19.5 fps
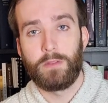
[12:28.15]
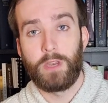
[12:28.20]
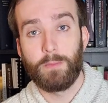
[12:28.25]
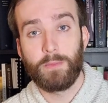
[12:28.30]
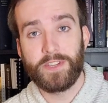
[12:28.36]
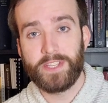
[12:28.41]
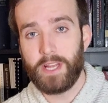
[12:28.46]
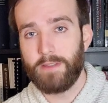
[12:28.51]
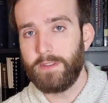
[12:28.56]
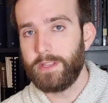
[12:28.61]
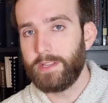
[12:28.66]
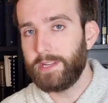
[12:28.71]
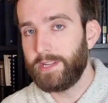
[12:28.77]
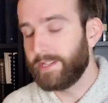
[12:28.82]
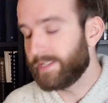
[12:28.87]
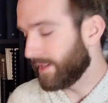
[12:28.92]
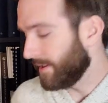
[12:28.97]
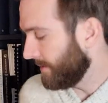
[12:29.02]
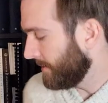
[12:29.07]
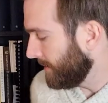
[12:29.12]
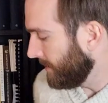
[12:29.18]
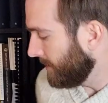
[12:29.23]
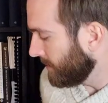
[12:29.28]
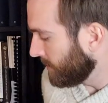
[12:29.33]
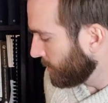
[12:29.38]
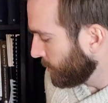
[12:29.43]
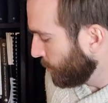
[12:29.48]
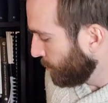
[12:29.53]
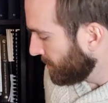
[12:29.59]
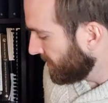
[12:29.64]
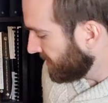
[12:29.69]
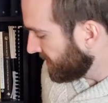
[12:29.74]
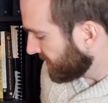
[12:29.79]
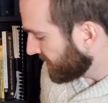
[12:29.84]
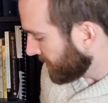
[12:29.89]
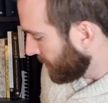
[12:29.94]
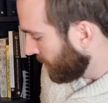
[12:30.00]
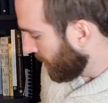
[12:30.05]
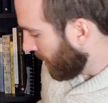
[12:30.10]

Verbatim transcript: Number seven is The Luminous